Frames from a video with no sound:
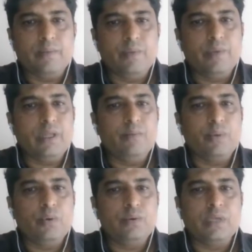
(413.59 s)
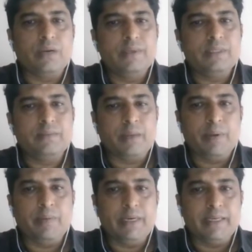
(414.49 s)
with improved service
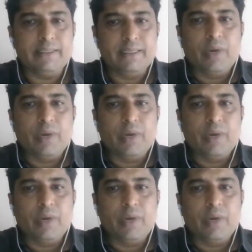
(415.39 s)
capabilities.